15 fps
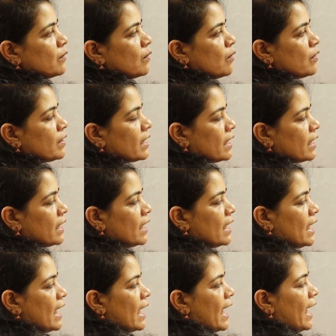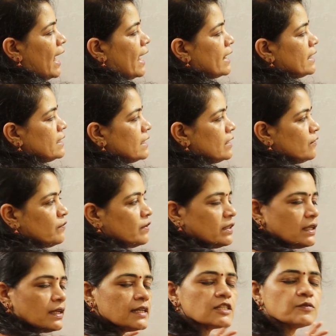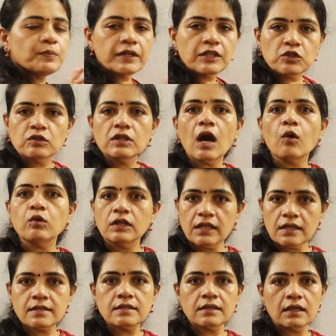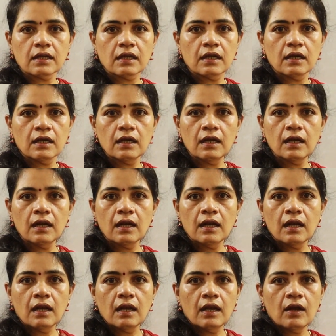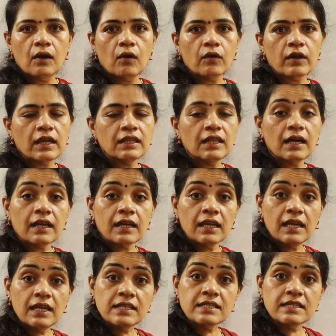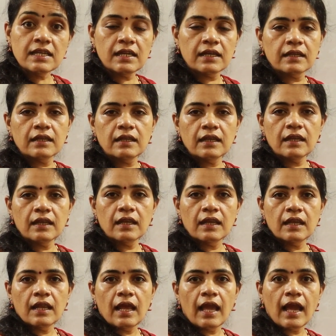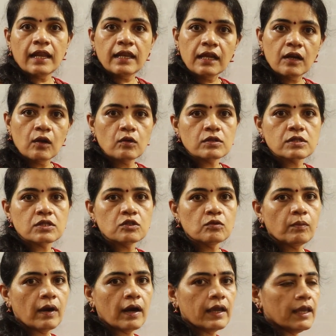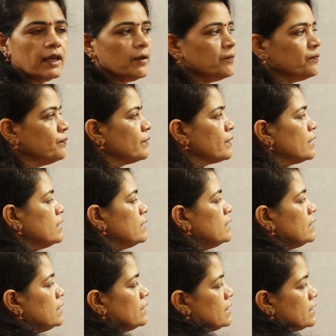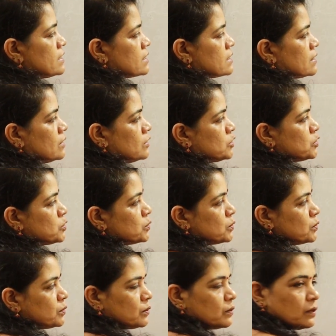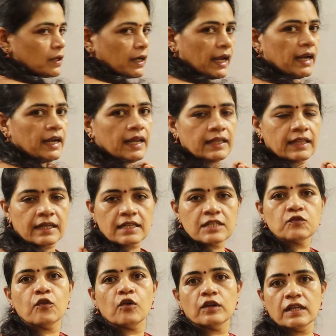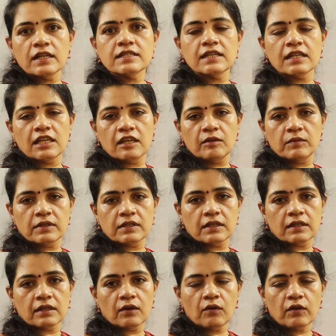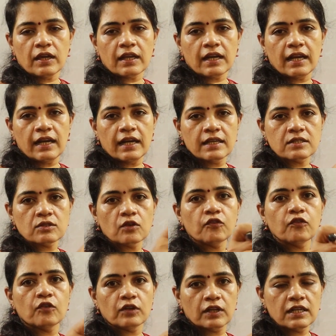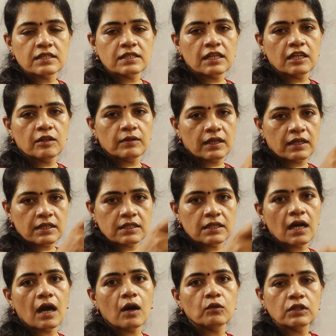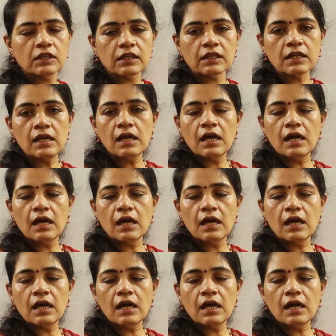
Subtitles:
Okay, and with respect to the outer circle, okay, the region enclosed by this 2 radii, that is 14 centimeter. Okay, radius of 14 centimeter, that is the outer